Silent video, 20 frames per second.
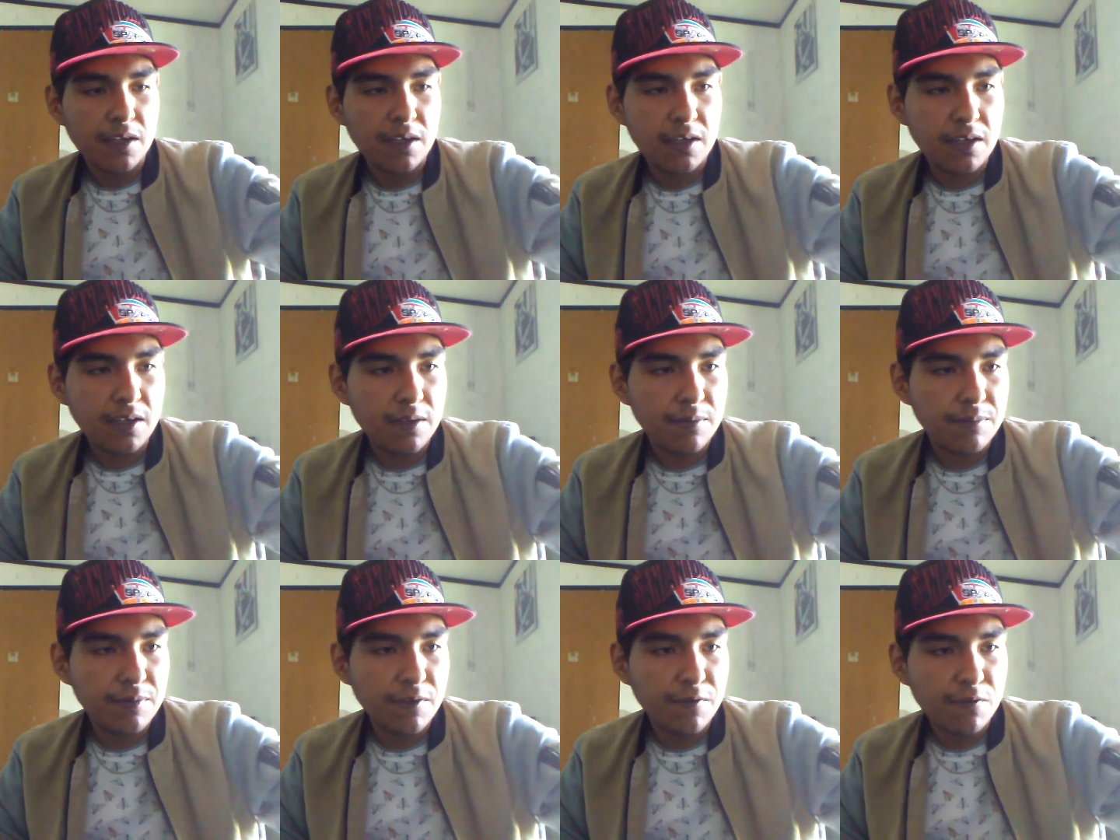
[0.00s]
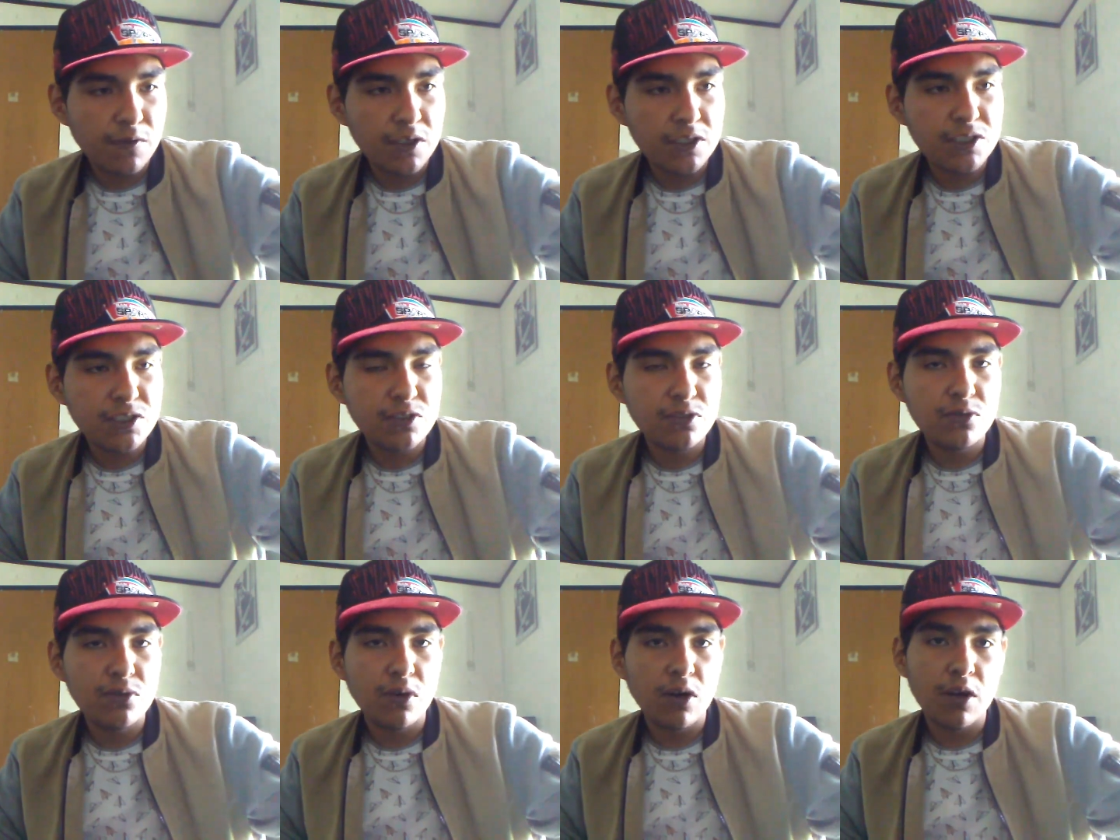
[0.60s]
The
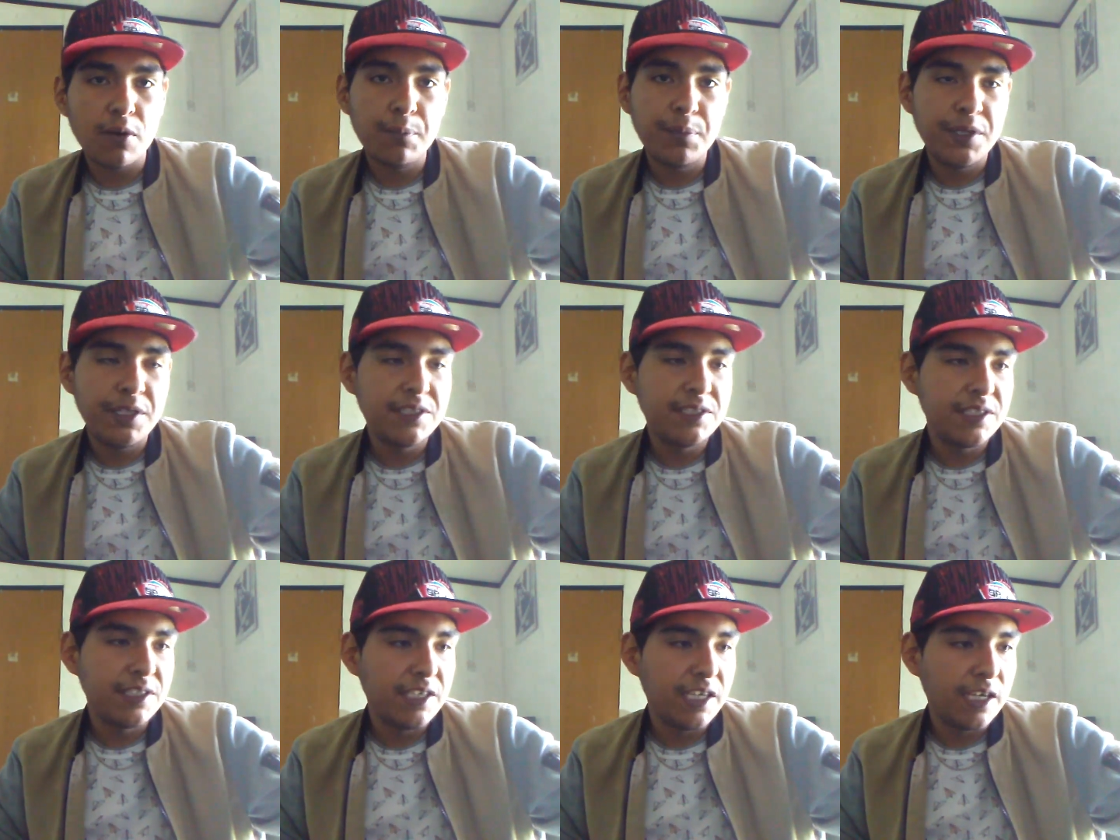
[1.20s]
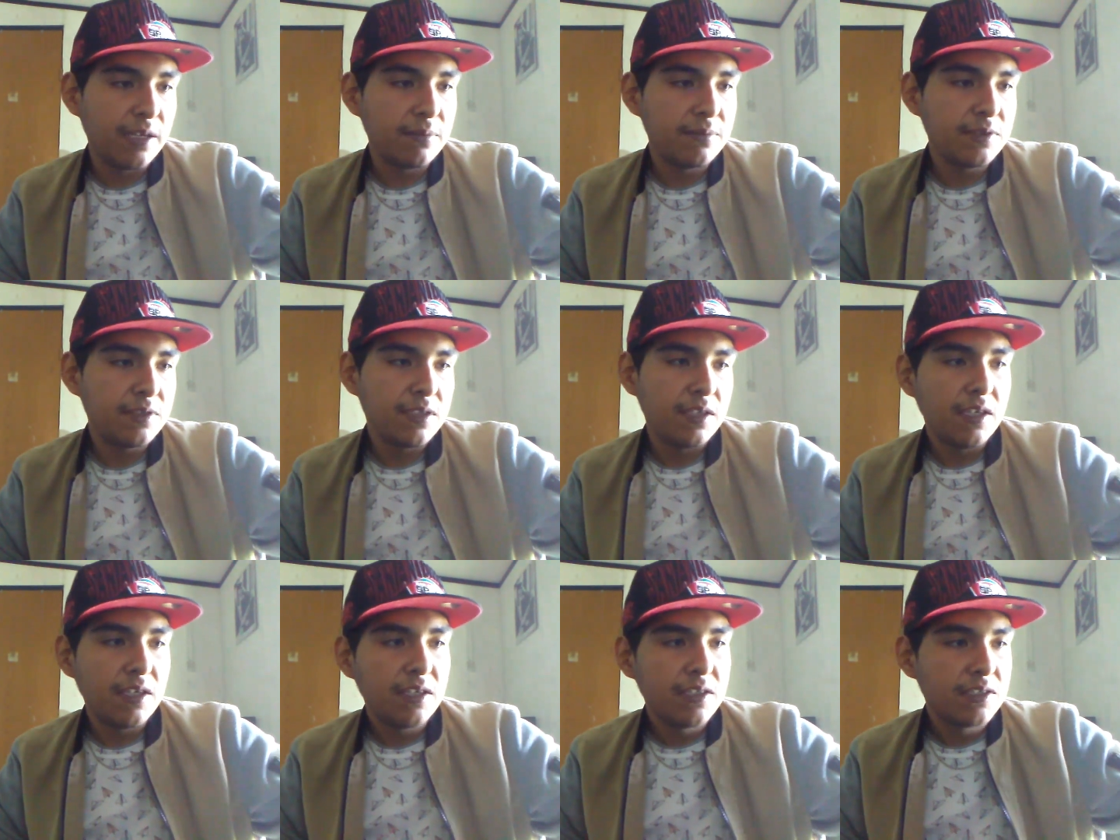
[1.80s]
first two are PC
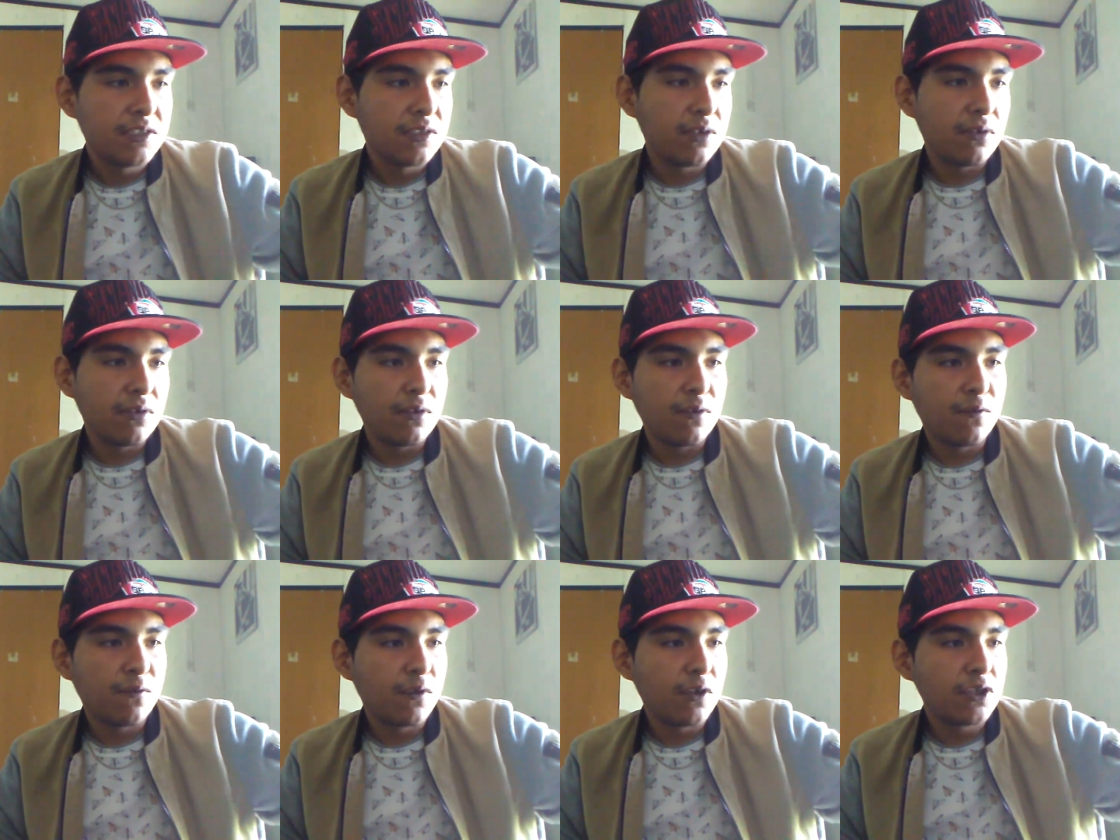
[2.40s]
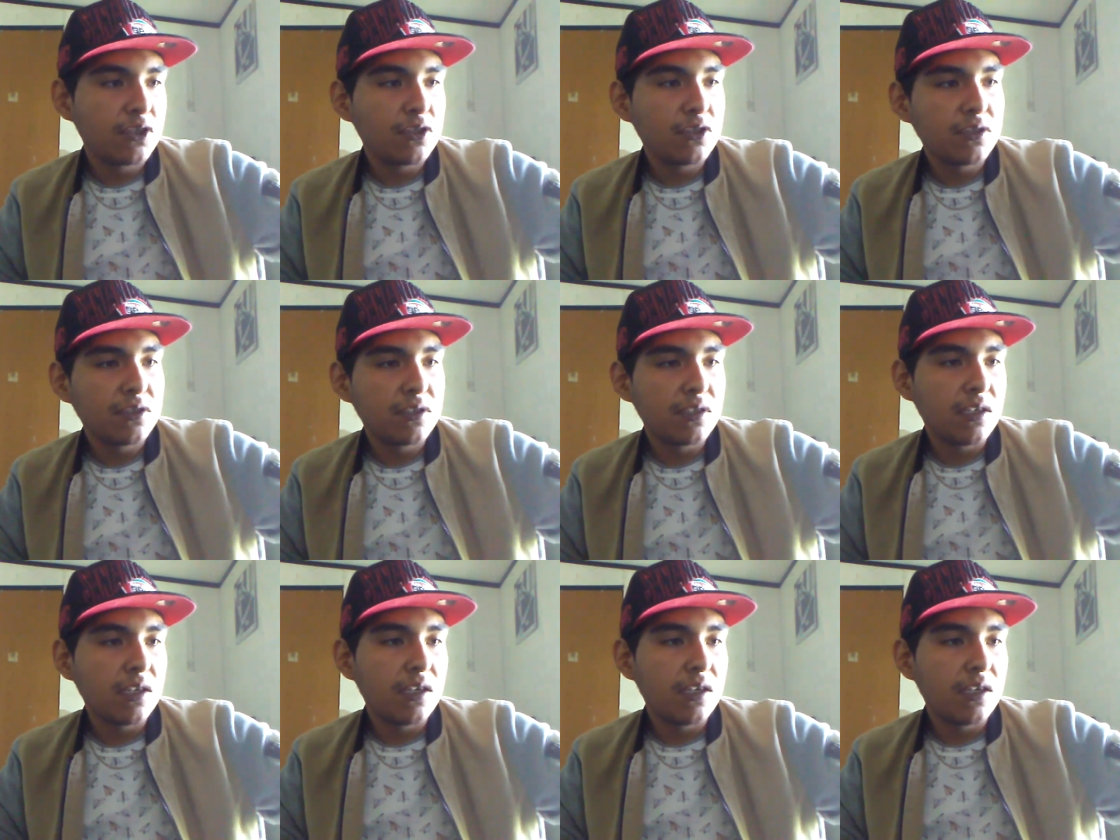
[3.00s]
games. So the first